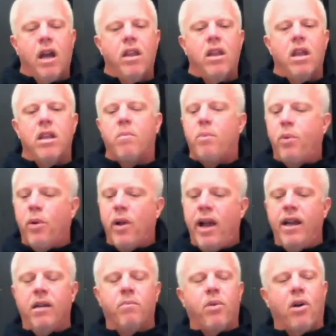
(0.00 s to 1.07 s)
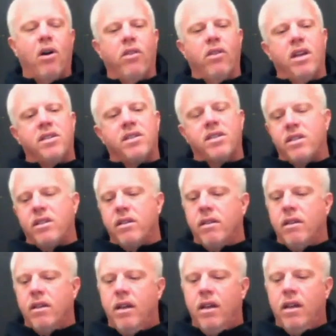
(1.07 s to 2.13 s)
And then the planning part of this,
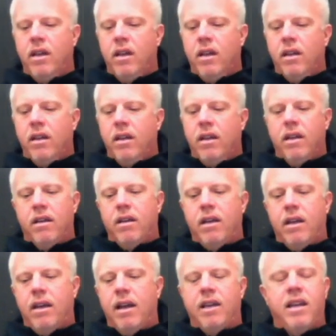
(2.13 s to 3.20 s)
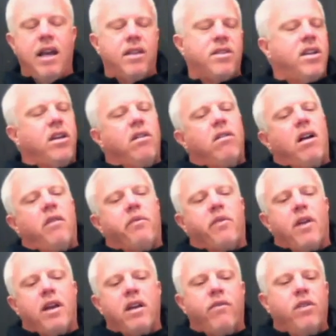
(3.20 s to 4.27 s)
I can't tell you
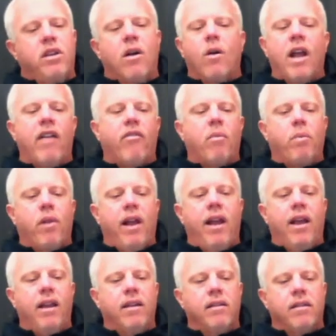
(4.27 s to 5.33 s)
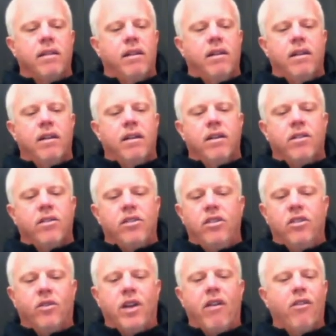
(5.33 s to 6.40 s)
enough. Like if you don't have a plan,
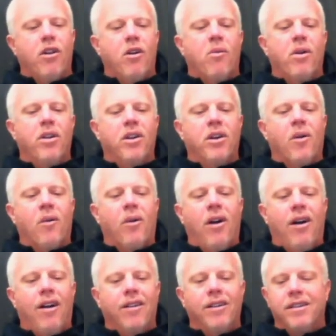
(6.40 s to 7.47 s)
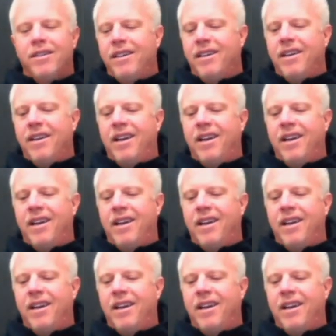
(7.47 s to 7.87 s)
you'll never know when you go wrong